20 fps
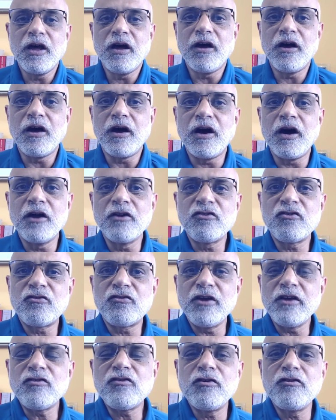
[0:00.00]
Our
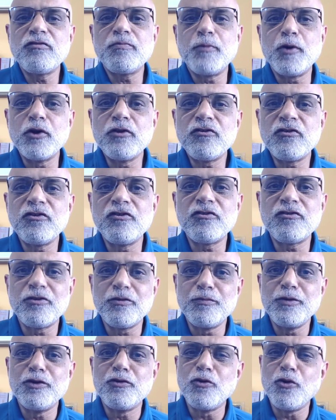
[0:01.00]
stress response system
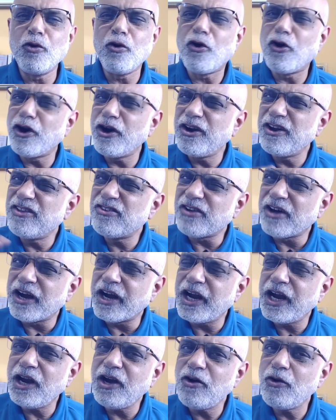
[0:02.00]
is no longer
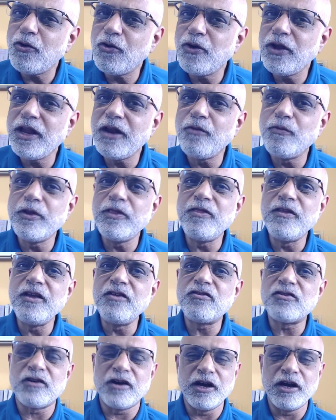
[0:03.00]
designed to deal with
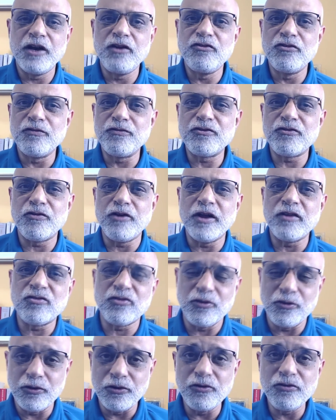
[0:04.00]
these kinds of
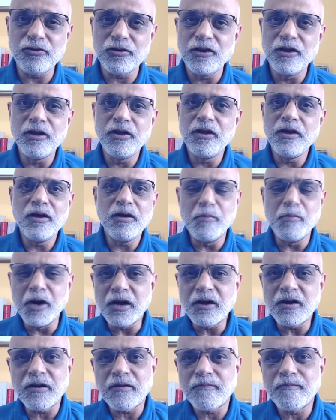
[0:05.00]
stressors,
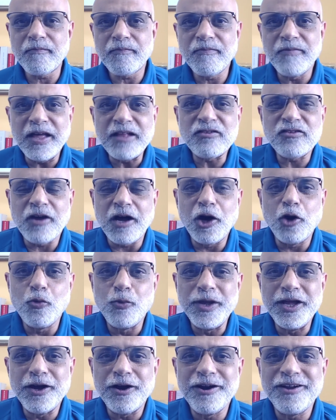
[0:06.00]
but that's how
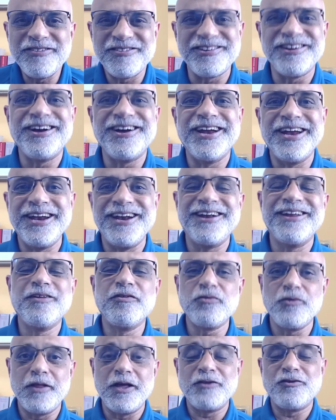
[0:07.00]
we are designed.
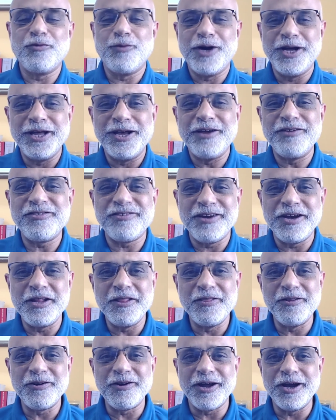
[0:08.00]
So that's why I said in
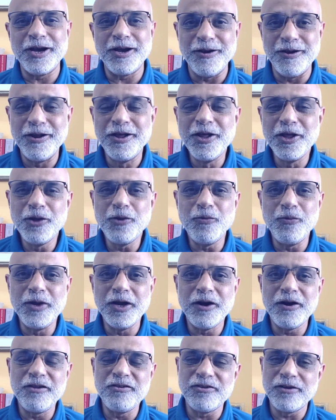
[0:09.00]
the title, we
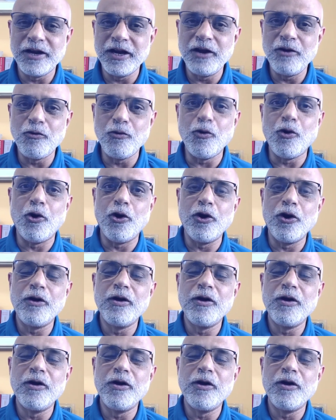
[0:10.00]
are designed wrong.